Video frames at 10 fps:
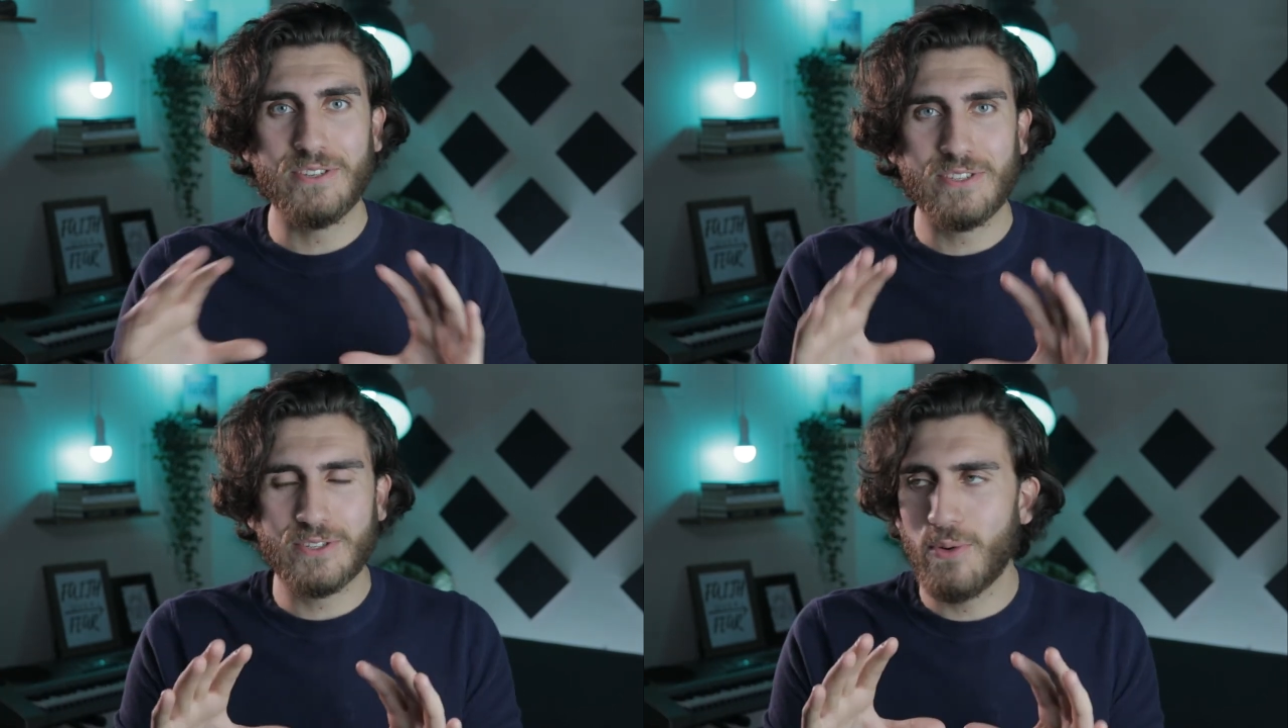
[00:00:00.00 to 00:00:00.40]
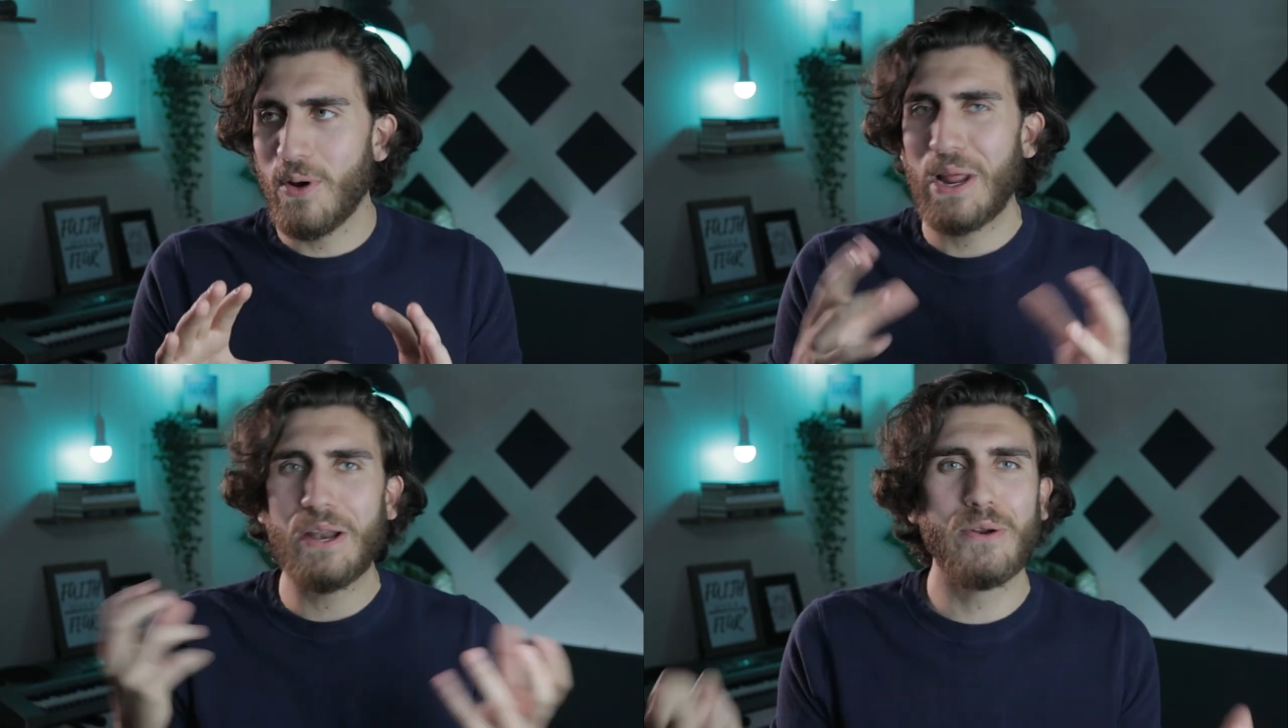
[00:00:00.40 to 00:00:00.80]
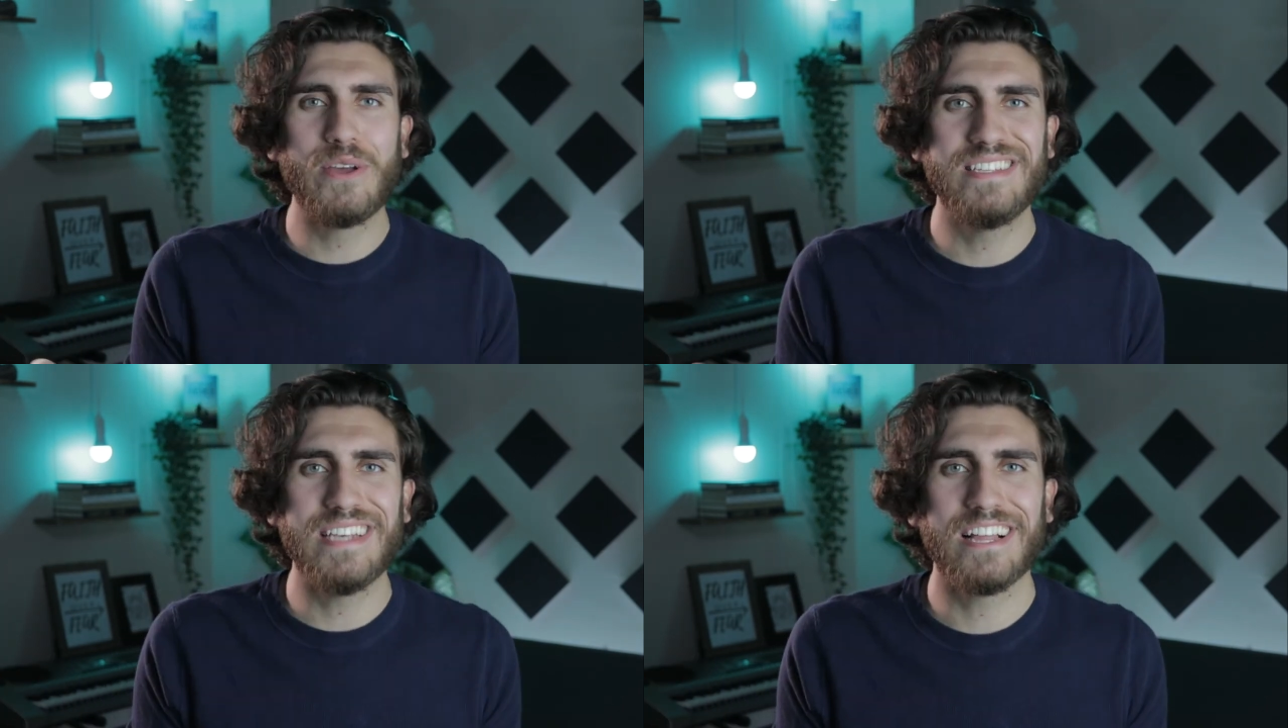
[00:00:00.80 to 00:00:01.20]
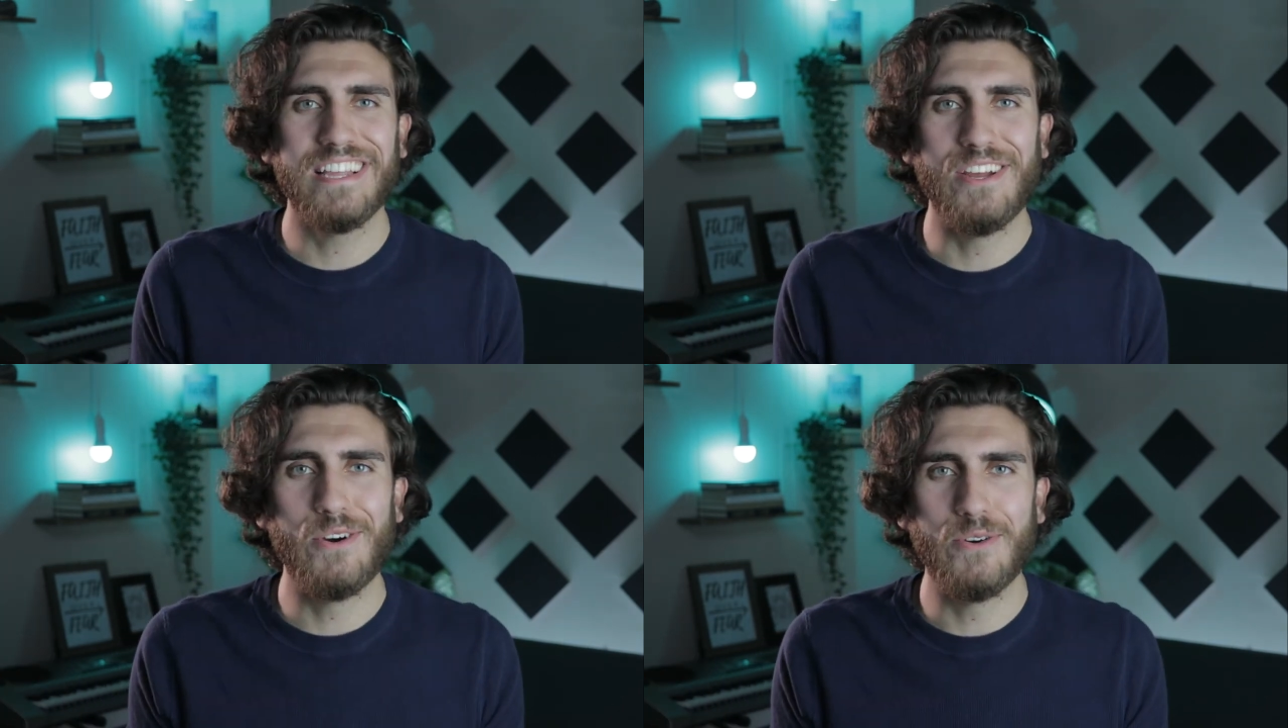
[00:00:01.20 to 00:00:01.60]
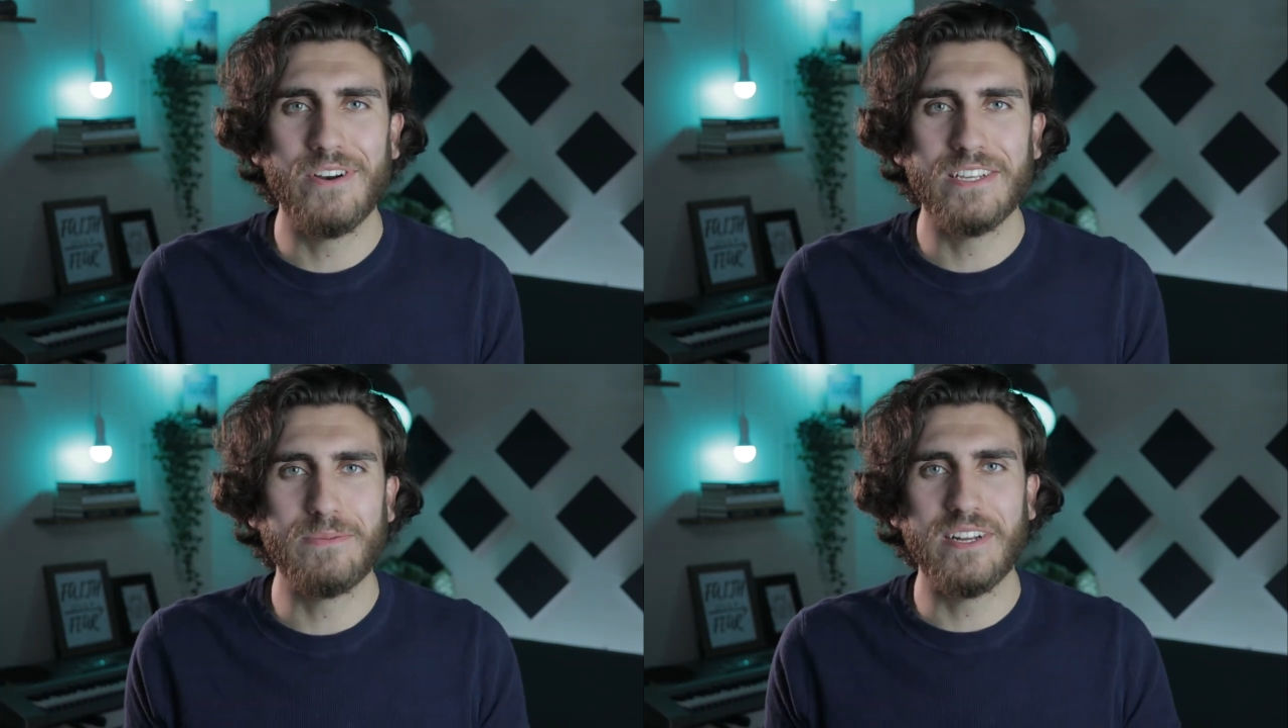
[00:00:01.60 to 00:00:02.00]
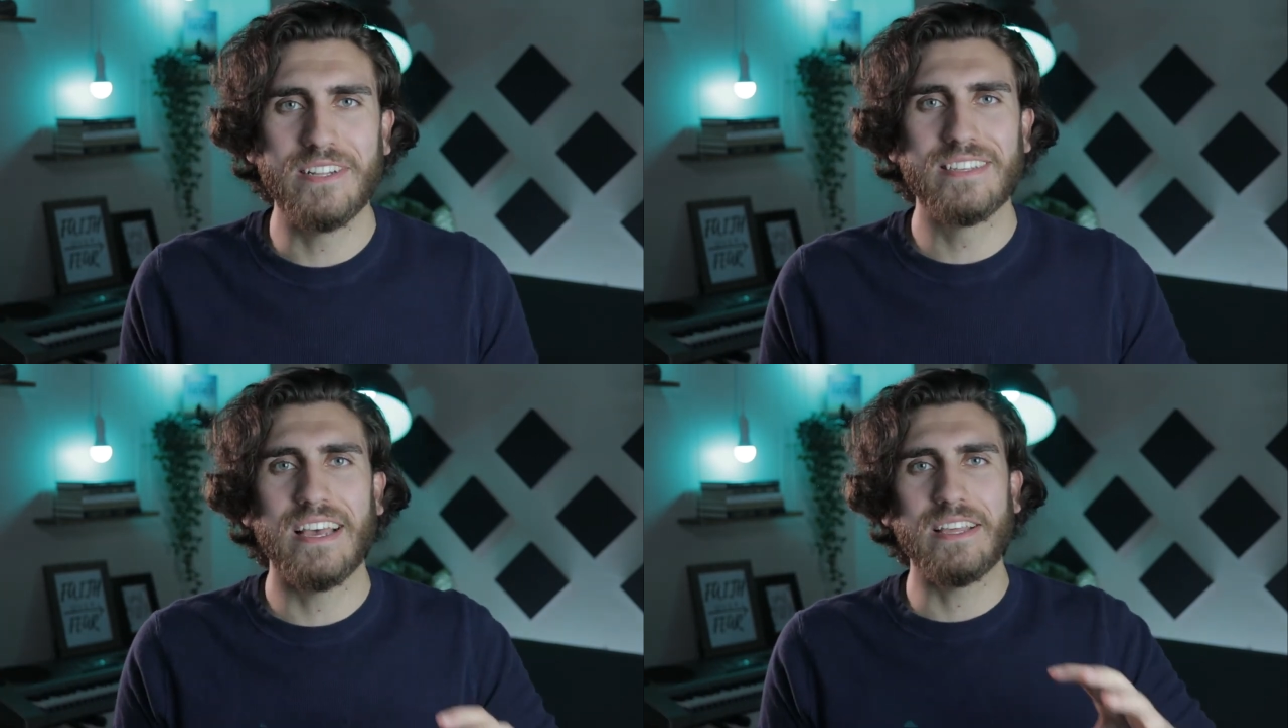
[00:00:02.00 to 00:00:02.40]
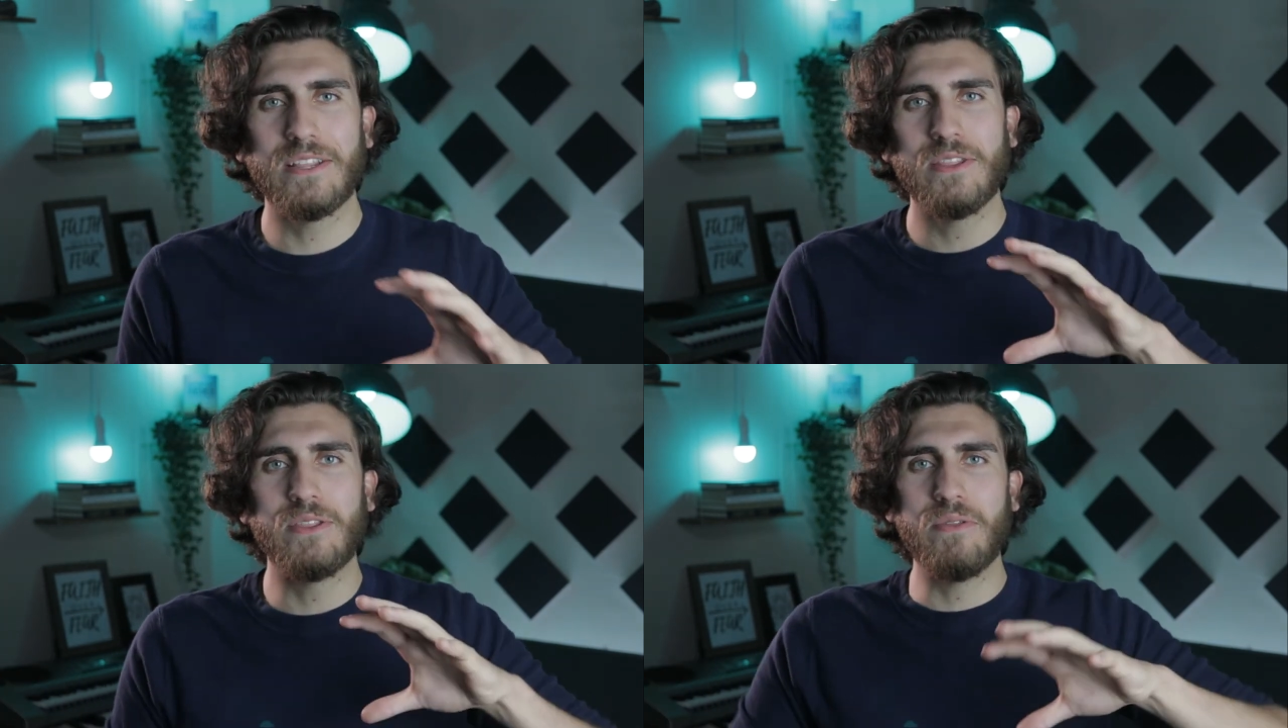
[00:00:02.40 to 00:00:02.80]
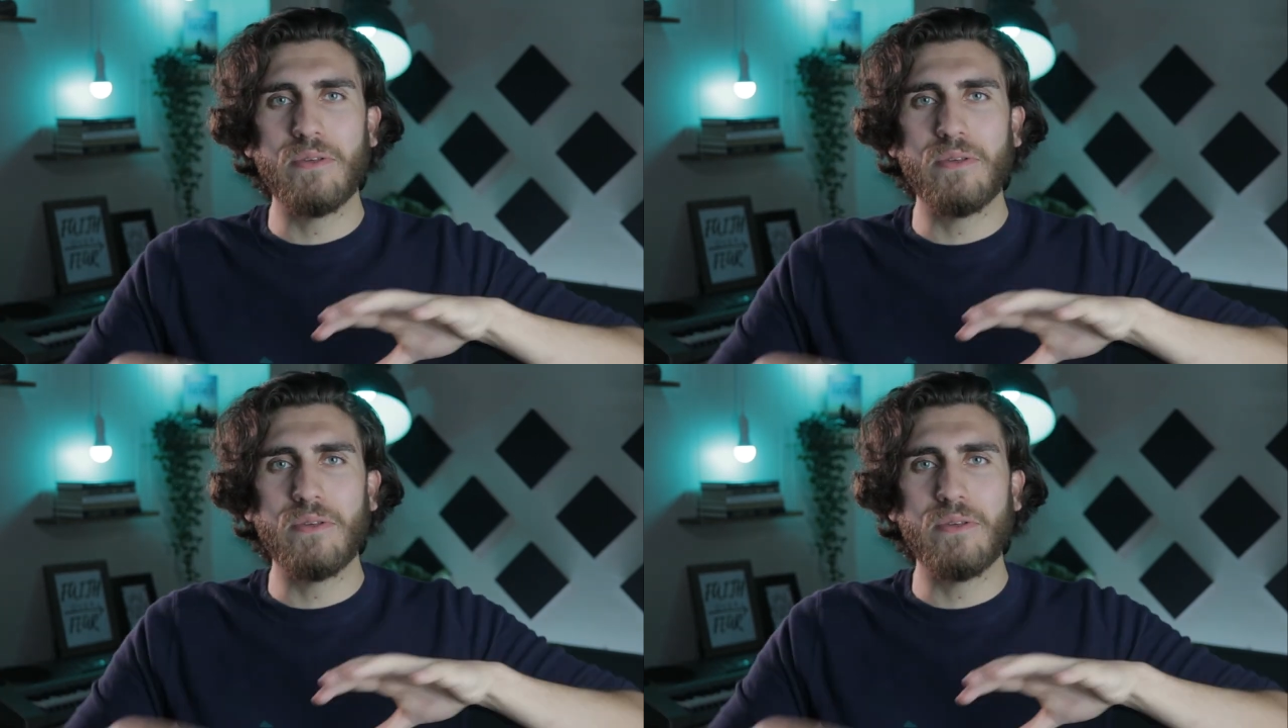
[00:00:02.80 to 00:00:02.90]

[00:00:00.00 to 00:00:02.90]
There's this quote, I don't exactly know who it is, but it's like the,